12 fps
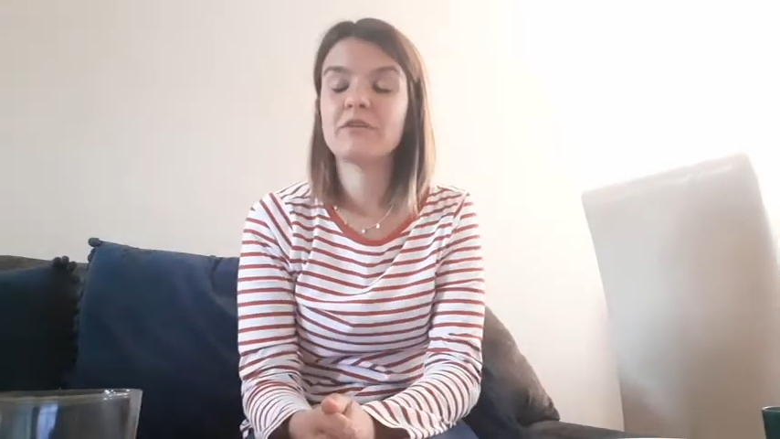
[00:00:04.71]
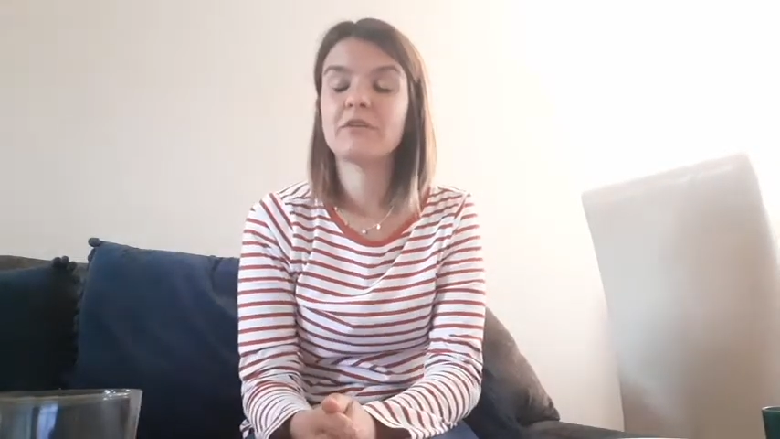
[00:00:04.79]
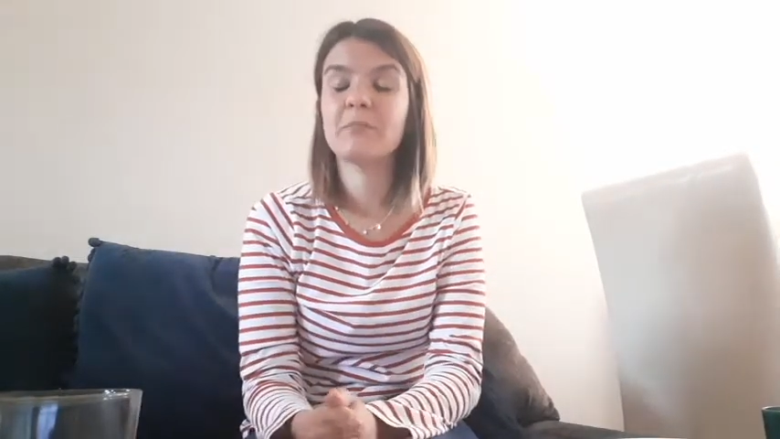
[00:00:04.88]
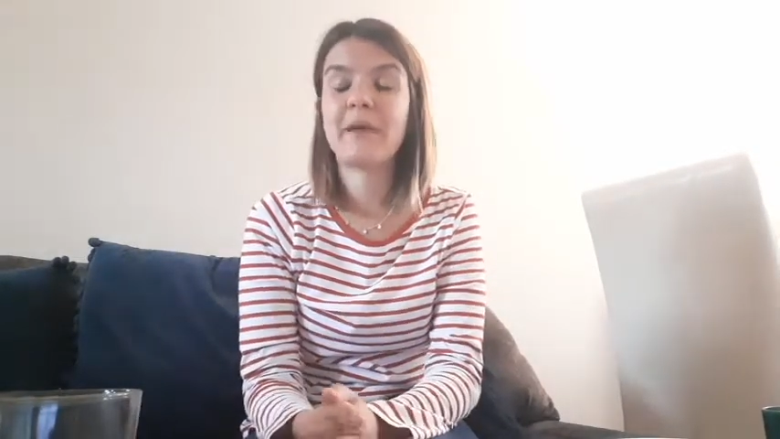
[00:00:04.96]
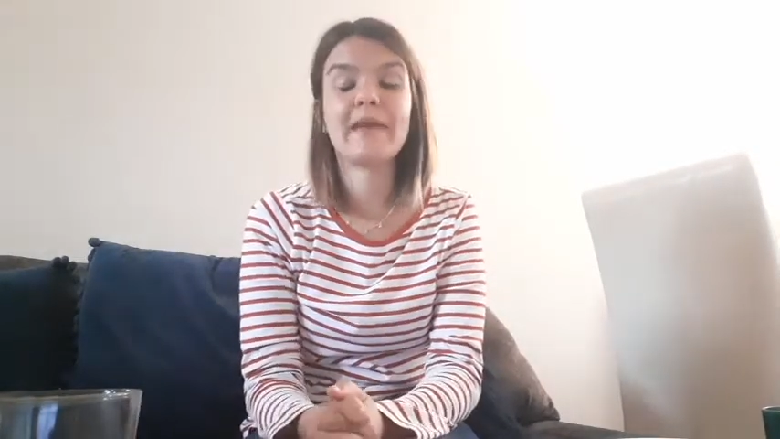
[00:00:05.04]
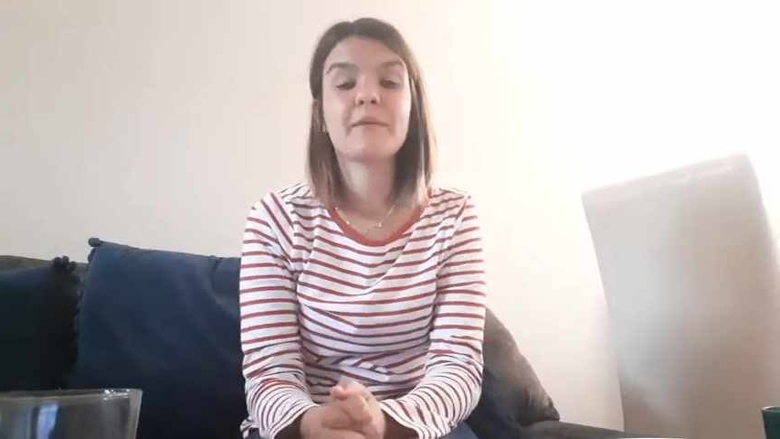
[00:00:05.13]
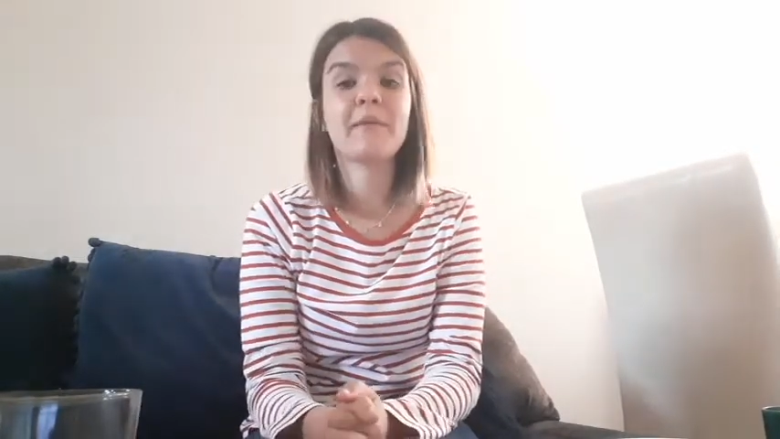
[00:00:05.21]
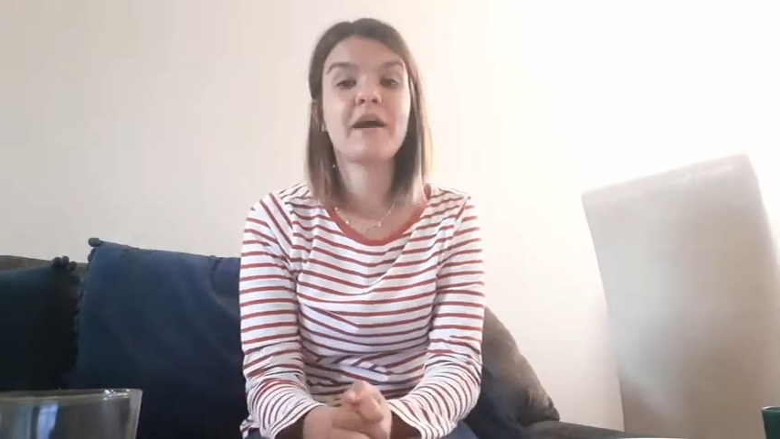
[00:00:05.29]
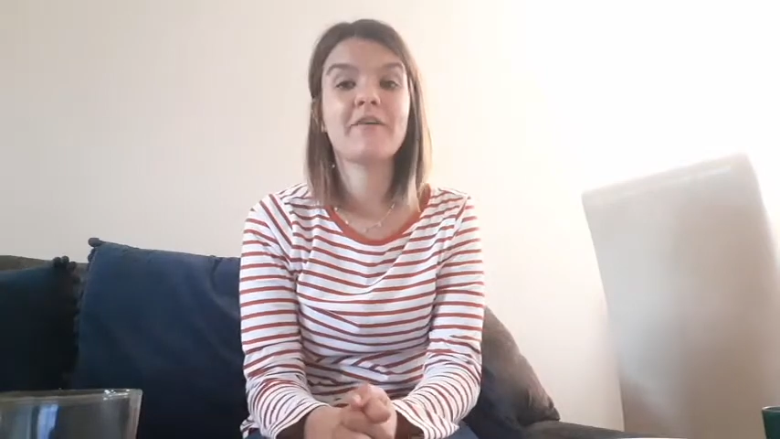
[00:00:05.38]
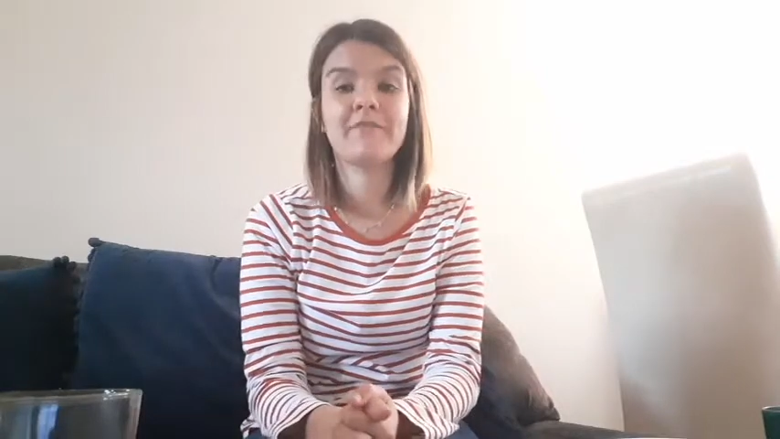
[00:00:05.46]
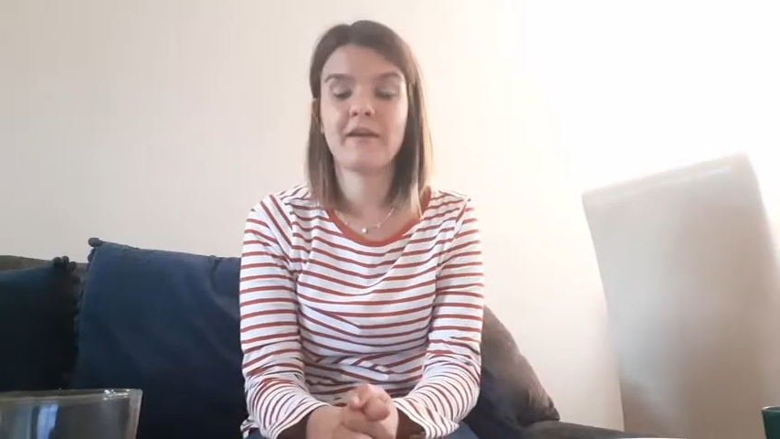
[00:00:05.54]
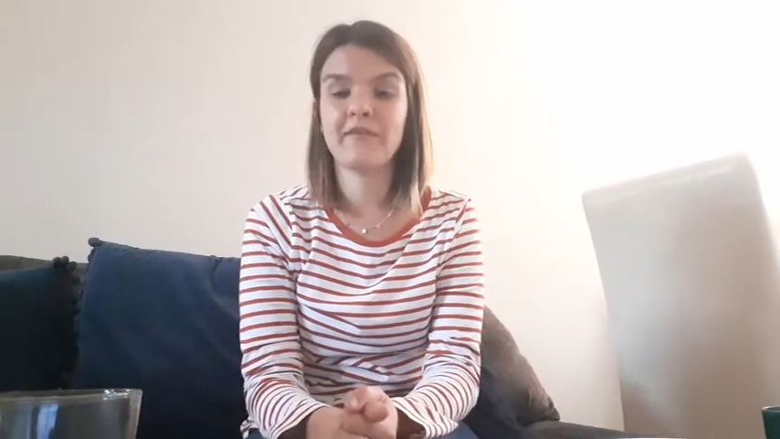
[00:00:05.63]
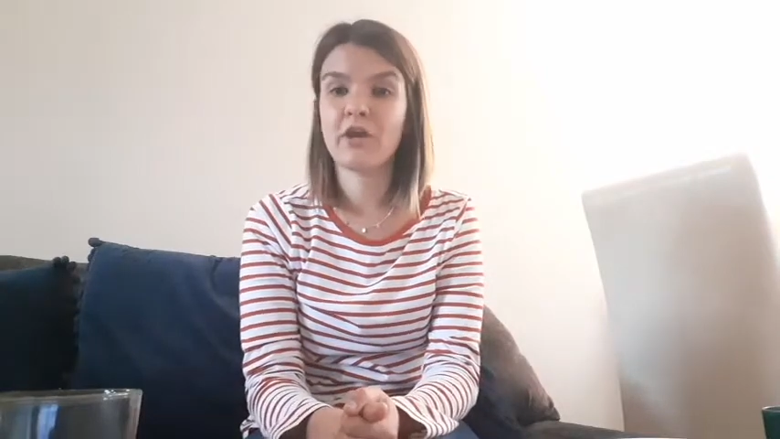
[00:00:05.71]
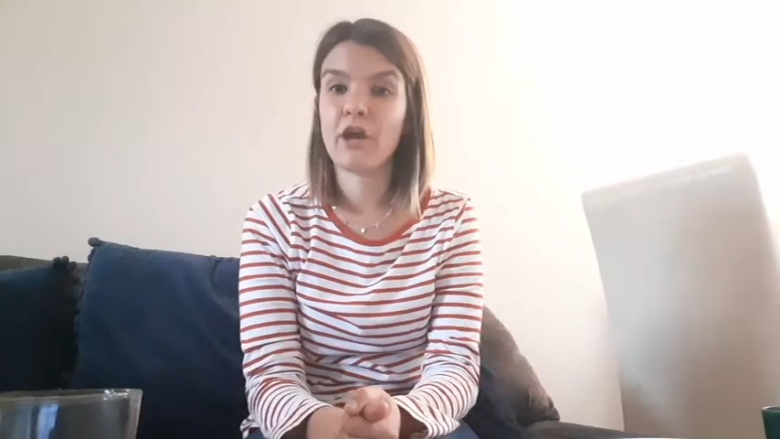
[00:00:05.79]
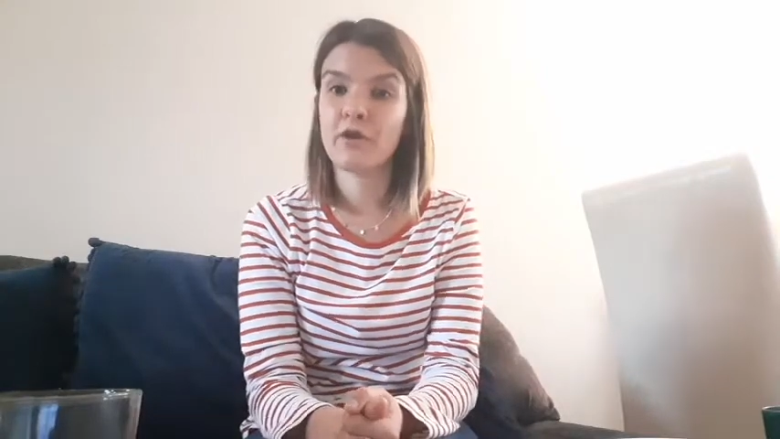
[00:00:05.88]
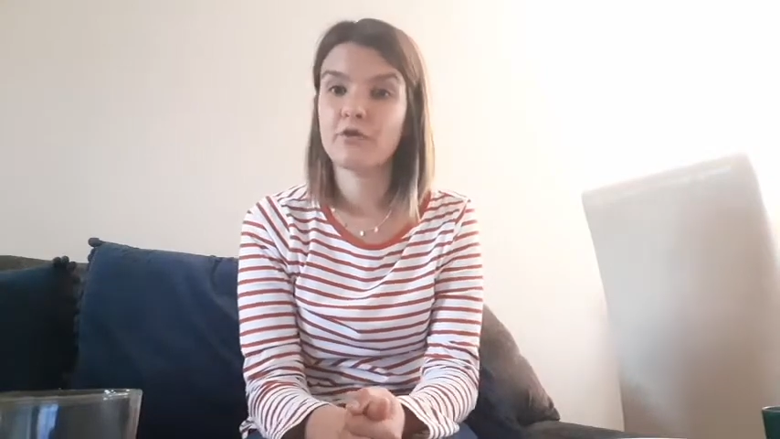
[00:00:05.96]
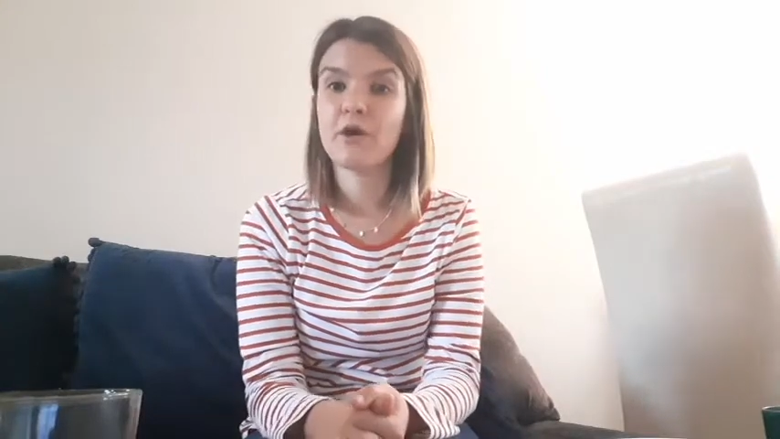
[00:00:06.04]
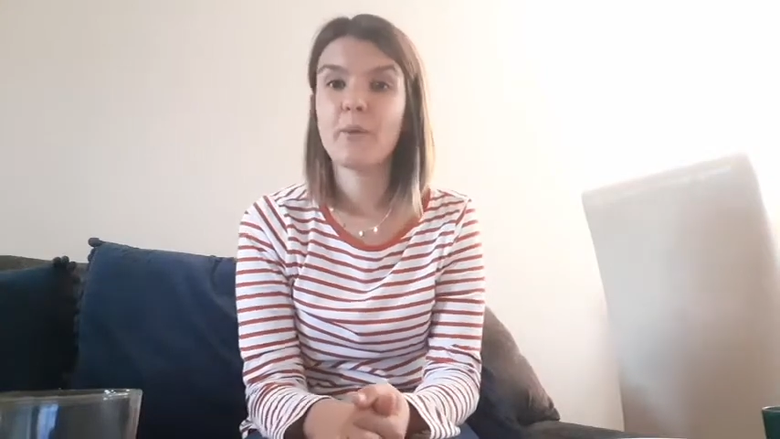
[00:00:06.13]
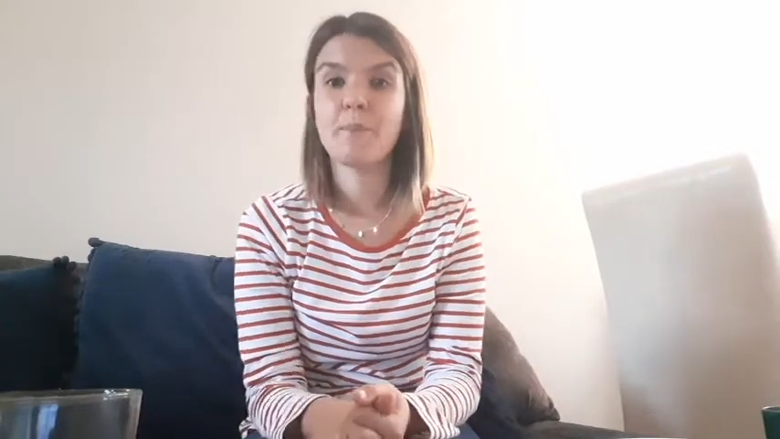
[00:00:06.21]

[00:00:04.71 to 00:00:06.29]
to make my very own